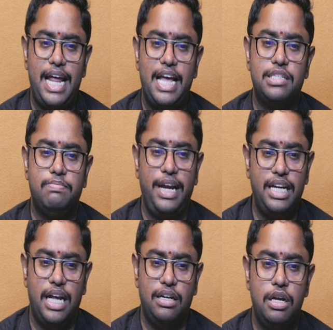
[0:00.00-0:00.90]
has been
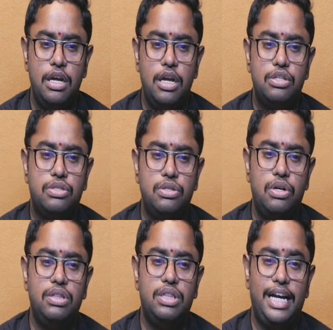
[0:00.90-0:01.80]
done.
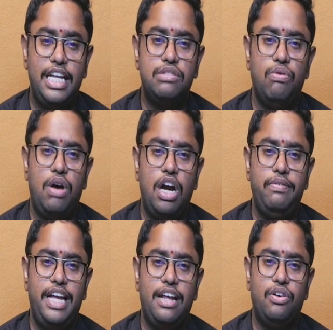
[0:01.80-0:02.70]
So that is what
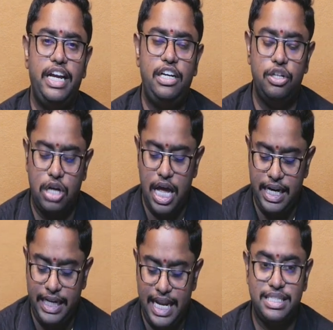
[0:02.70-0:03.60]
we are going to call
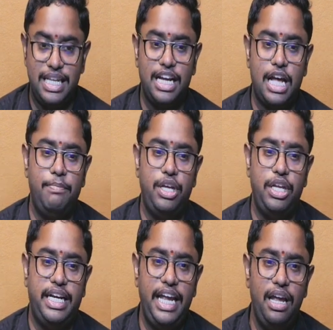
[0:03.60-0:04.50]
it as a
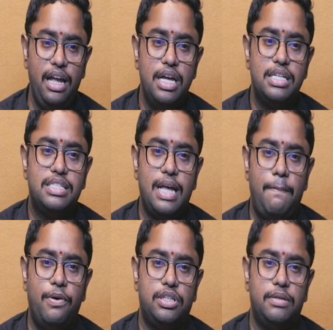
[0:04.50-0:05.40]
community
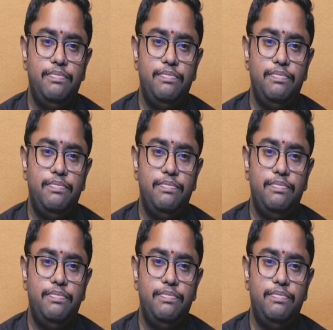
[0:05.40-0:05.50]
support.